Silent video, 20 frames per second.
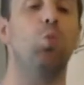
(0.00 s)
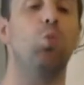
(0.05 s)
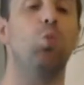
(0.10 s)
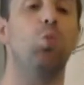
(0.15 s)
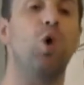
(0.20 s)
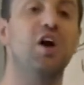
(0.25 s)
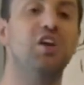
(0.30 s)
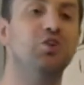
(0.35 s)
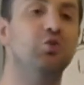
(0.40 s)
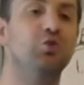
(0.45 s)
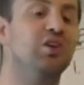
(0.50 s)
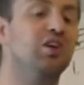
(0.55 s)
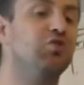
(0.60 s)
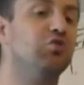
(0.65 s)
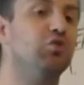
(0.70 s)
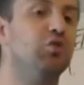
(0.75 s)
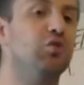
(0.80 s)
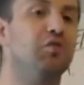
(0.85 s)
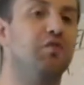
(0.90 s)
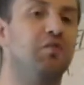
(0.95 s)
What you can
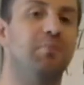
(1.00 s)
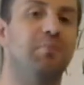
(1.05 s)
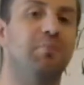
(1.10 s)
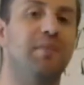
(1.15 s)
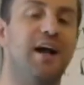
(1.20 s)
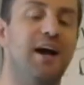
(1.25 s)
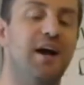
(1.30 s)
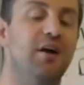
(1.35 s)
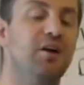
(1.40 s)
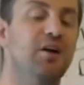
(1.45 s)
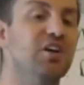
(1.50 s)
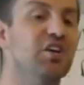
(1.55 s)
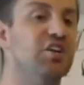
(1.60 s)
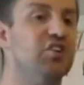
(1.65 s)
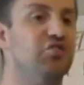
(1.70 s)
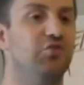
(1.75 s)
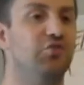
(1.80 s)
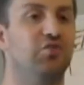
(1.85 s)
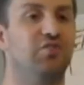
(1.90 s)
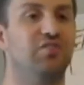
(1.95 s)
do from there
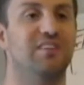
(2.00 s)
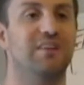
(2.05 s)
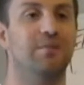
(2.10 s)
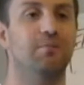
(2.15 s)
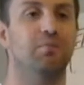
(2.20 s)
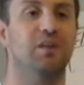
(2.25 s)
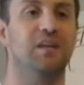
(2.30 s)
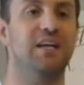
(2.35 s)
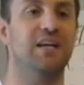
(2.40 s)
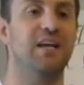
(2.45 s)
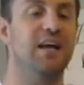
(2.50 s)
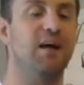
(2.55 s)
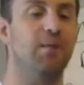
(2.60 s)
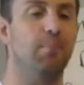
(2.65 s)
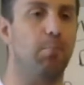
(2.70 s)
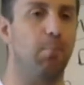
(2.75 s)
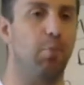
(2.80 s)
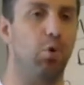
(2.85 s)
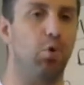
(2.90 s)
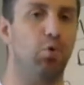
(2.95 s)
is you simply
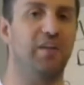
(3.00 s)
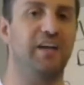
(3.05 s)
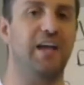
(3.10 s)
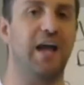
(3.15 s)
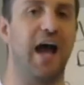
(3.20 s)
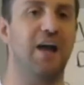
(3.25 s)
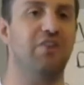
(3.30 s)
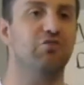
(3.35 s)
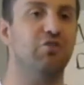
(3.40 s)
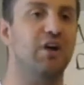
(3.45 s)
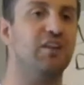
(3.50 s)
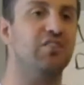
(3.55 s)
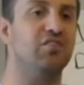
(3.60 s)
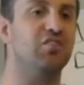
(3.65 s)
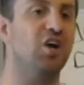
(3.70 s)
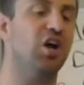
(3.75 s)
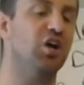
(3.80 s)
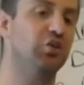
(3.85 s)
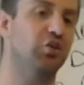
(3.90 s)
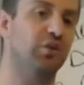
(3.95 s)
pull the
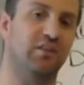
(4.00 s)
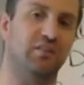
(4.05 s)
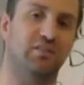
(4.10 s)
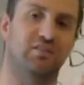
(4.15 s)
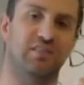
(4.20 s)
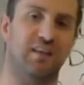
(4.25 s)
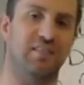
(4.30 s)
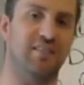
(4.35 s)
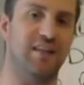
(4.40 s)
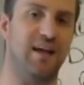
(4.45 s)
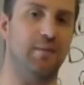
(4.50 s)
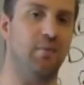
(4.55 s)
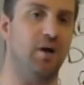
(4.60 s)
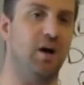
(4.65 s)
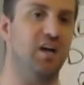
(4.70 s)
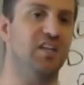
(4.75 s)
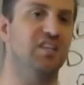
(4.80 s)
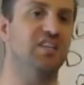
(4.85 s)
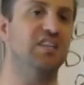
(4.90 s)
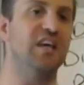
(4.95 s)
address, you can send them
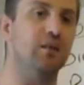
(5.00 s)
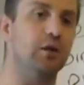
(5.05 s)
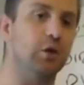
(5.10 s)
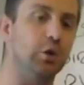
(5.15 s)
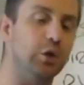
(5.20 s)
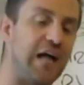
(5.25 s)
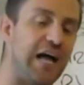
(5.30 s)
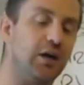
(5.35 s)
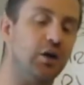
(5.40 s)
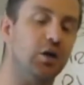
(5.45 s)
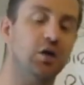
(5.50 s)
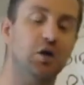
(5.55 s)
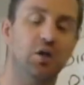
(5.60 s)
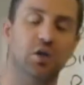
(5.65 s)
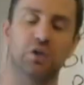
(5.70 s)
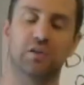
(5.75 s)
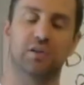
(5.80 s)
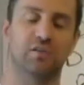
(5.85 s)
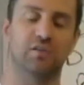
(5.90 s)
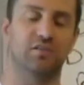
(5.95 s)
a yellow letter,
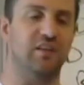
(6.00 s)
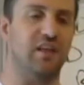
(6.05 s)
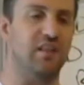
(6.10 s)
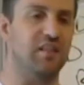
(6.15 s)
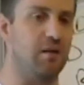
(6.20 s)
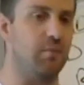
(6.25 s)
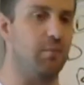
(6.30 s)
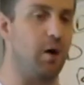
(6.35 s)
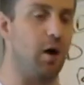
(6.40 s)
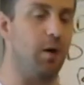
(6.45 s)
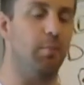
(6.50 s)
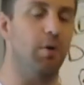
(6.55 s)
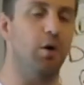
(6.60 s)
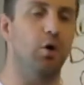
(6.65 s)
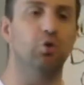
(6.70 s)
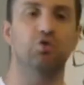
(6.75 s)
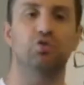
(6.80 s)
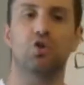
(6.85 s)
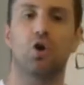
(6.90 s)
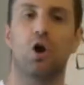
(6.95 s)
you can send them a
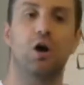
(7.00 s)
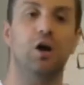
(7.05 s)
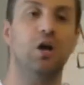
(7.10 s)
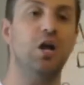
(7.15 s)
postcard,